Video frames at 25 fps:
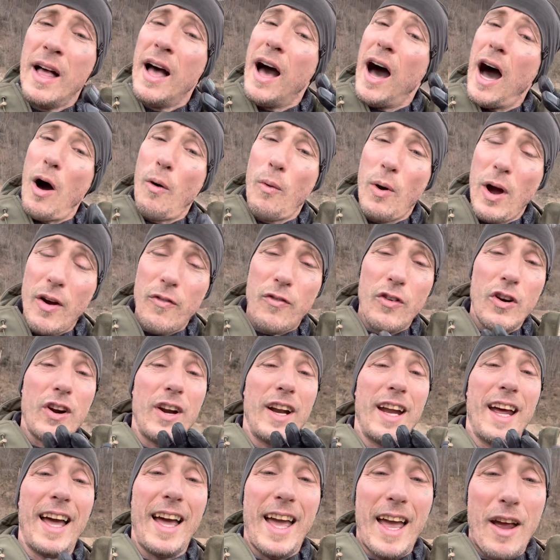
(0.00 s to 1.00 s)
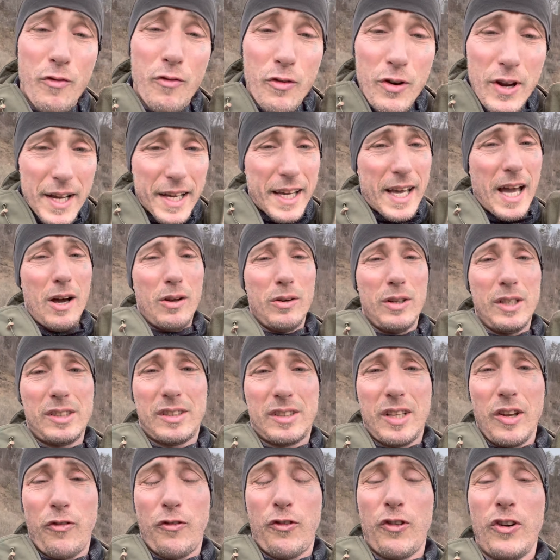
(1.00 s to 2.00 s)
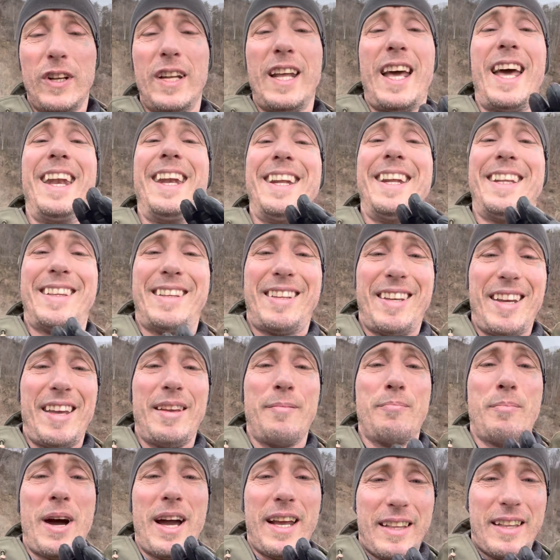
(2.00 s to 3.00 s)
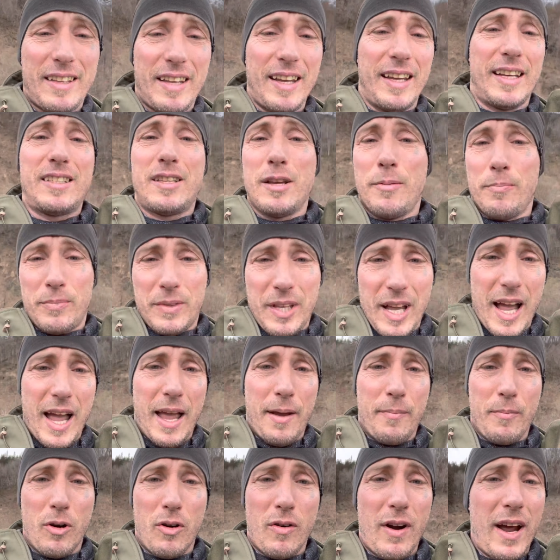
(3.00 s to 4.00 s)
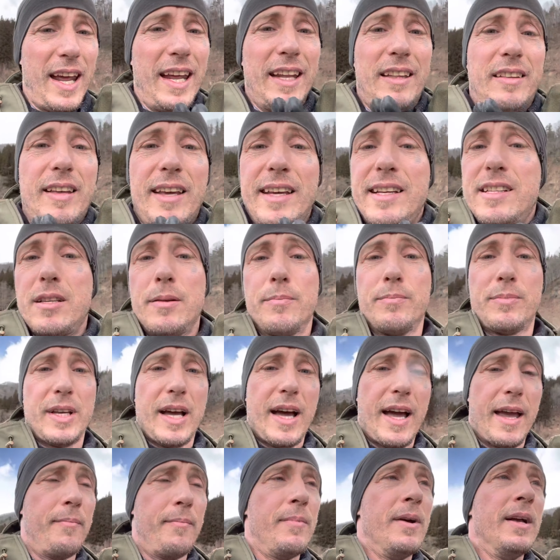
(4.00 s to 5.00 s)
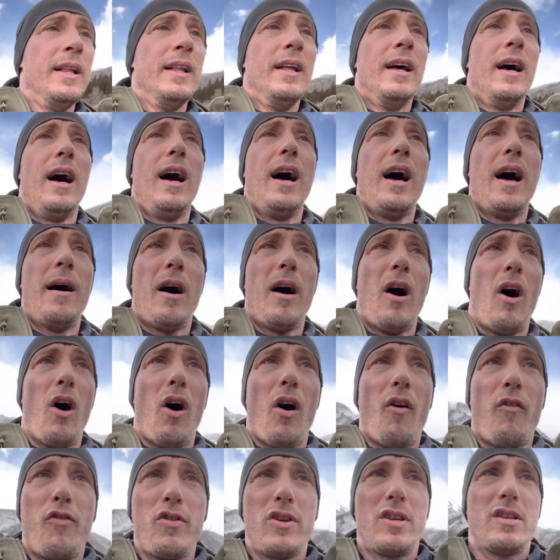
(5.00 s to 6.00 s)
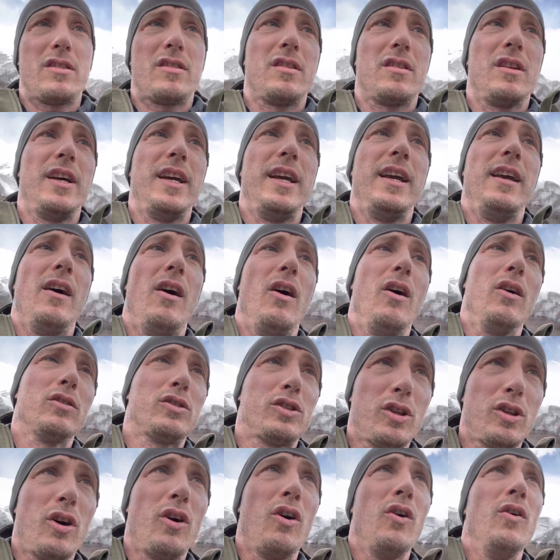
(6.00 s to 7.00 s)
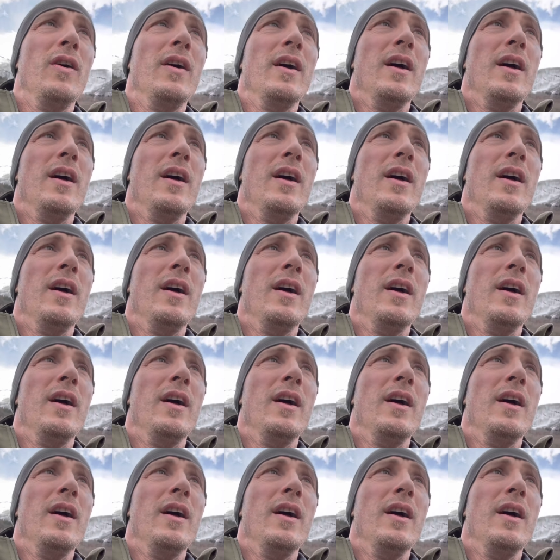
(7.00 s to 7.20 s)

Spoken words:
However, every account is different, and it might take some time. All right, it takes some time. Obviously, also,